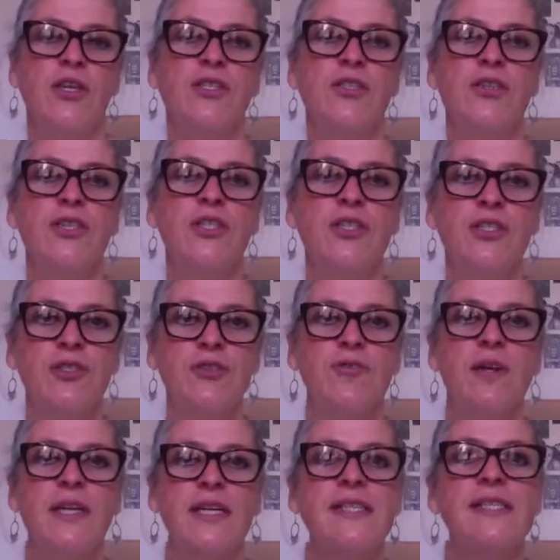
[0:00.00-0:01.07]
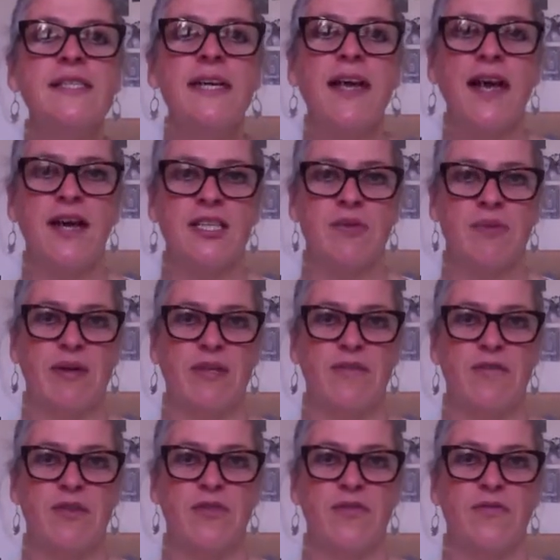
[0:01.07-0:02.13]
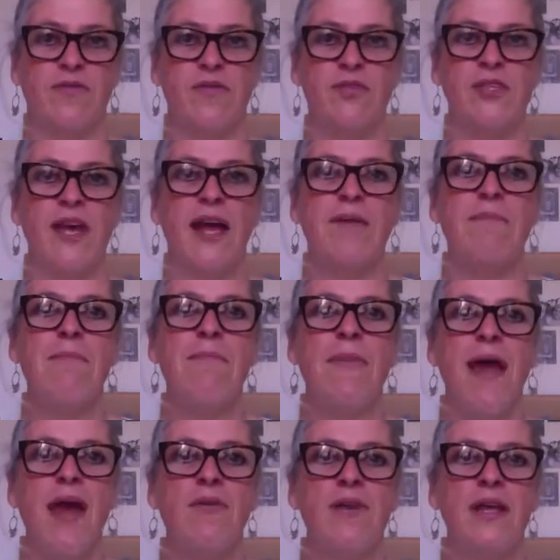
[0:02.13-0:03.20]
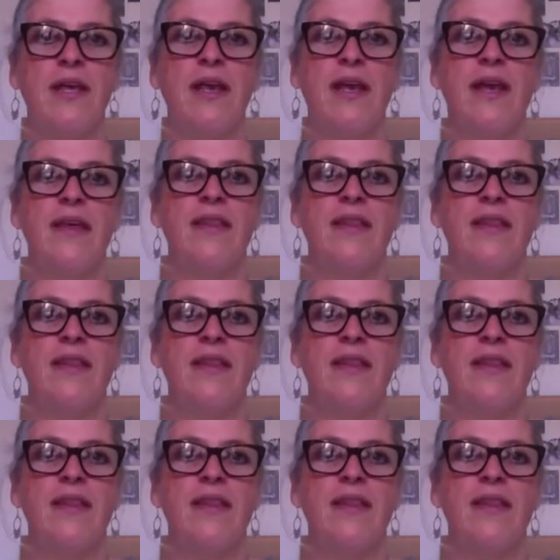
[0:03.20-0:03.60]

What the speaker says: to this dualistic aspect of the universe and marry